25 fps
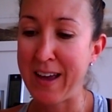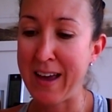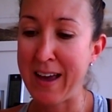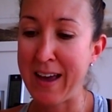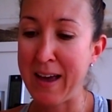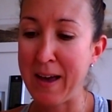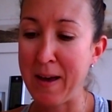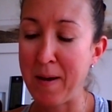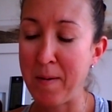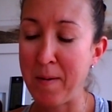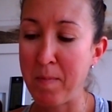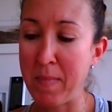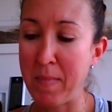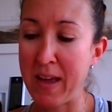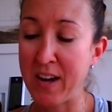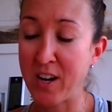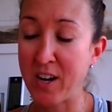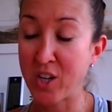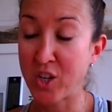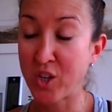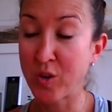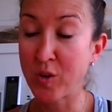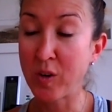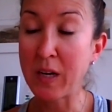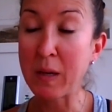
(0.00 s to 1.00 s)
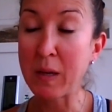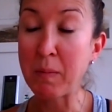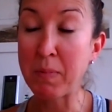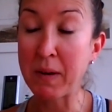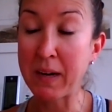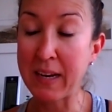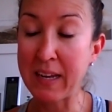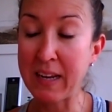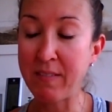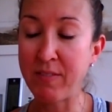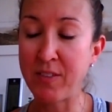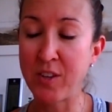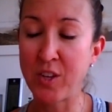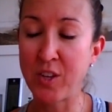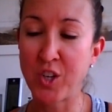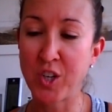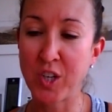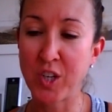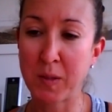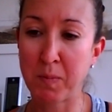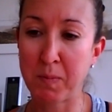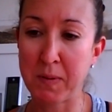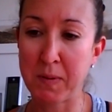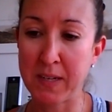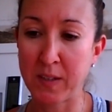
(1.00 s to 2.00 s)
and I truly believe that
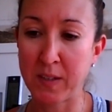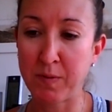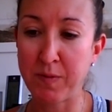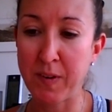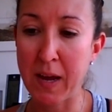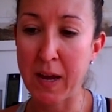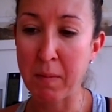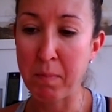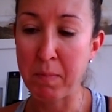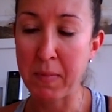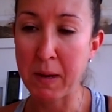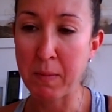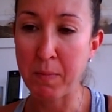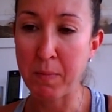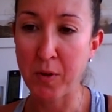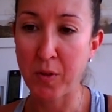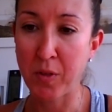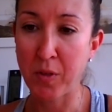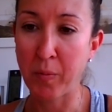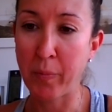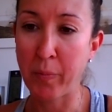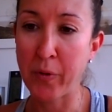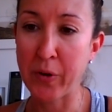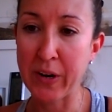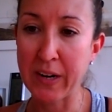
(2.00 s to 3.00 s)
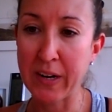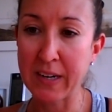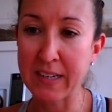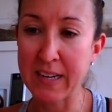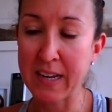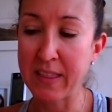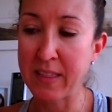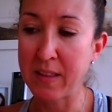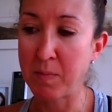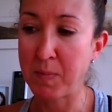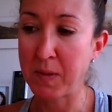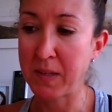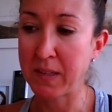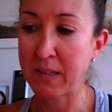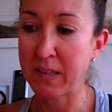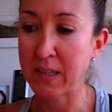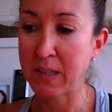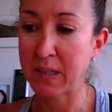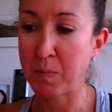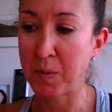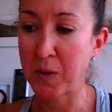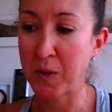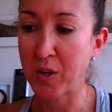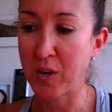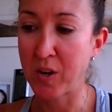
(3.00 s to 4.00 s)
Juice Plus found me, both the product and the
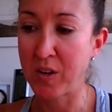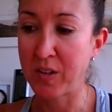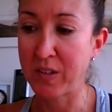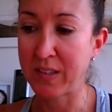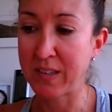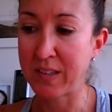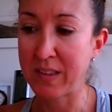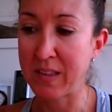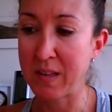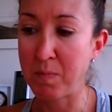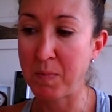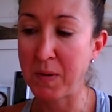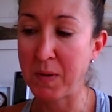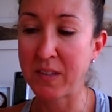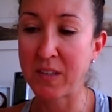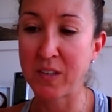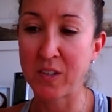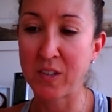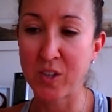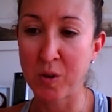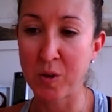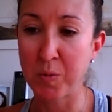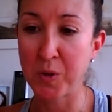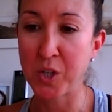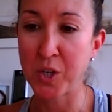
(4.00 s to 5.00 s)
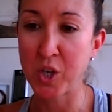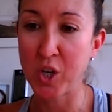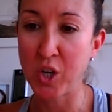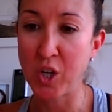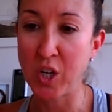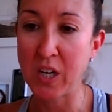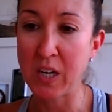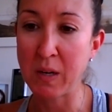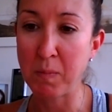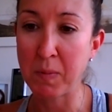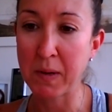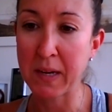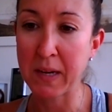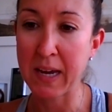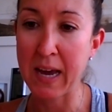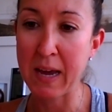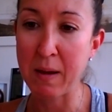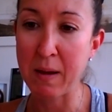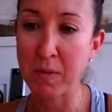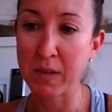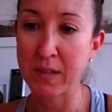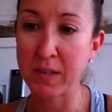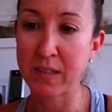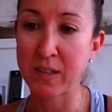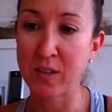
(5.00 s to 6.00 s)
business, because the business opportunity
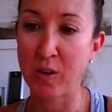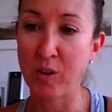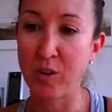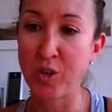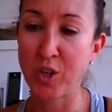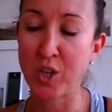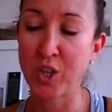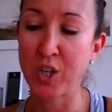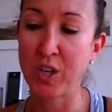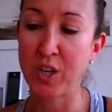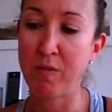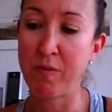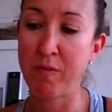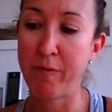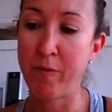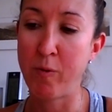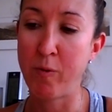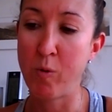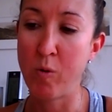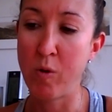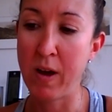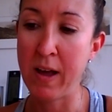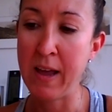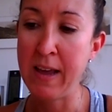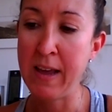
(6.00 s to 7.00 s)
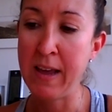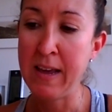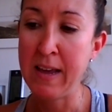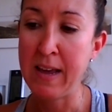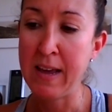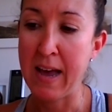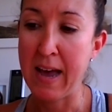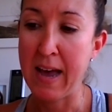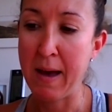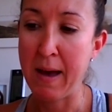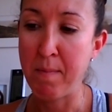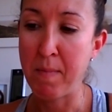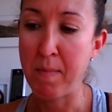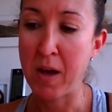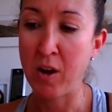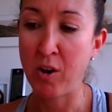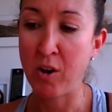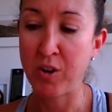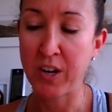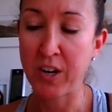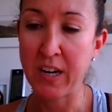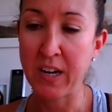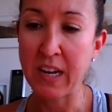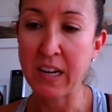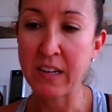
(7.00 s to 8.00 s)
became a solution for a
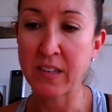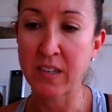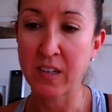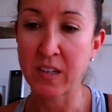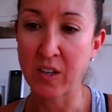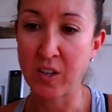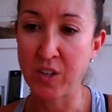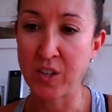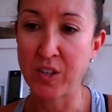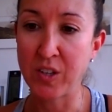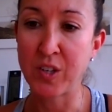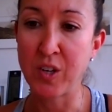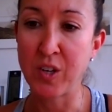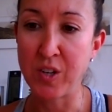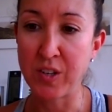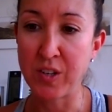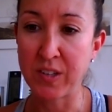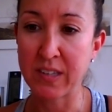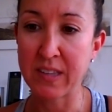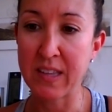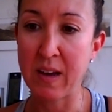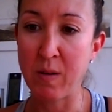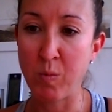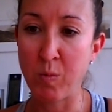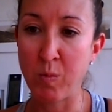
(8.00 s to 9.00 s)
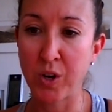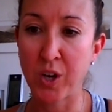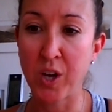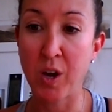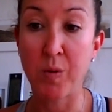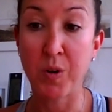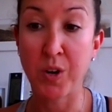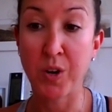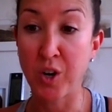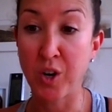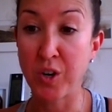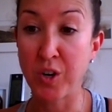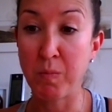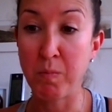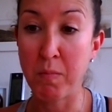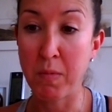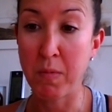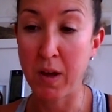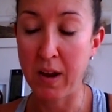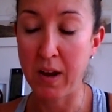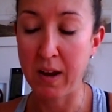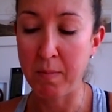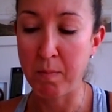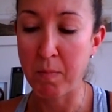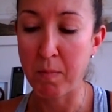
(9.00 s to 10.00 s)
lot of needs and concerns that were going on
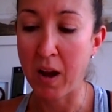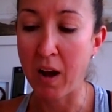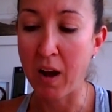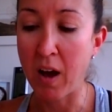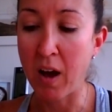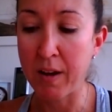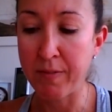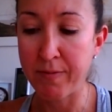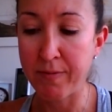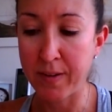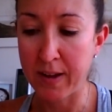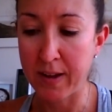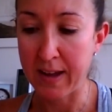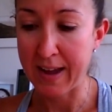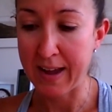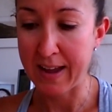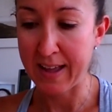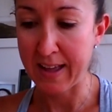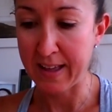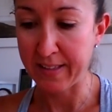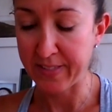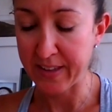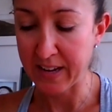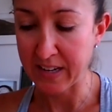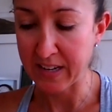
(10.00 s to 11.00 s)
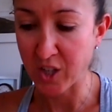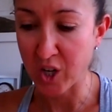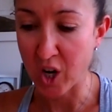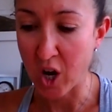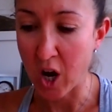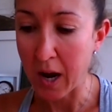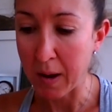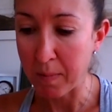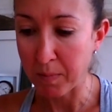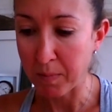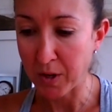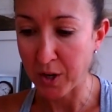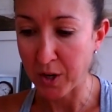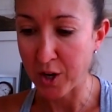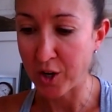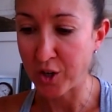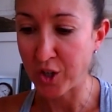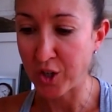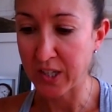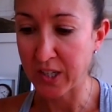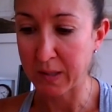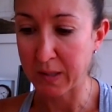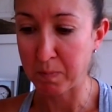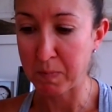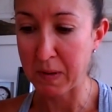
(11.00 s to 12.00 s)
in my life at that time.
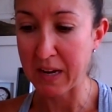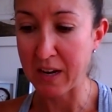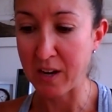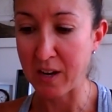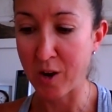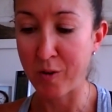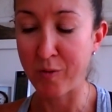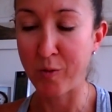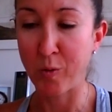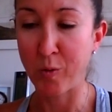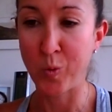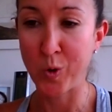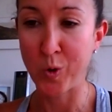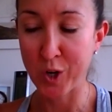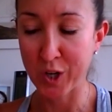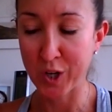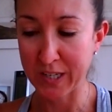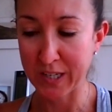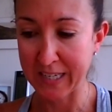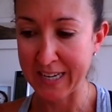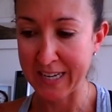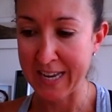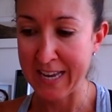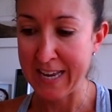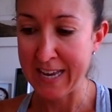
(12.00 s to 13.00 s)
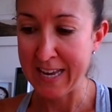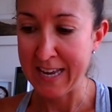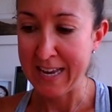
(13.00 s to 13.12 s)
Just being overworked,